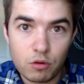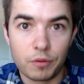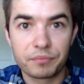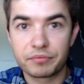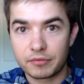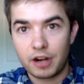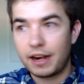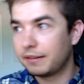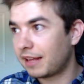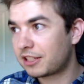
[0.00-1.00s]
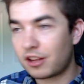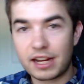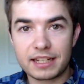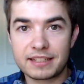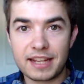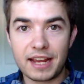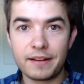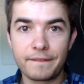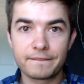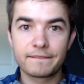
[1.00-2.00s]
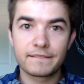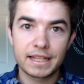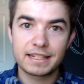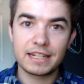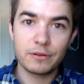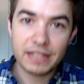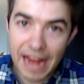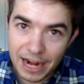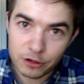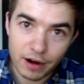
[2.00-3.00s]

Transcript: cool. All right, that's all I got to say. See you in the end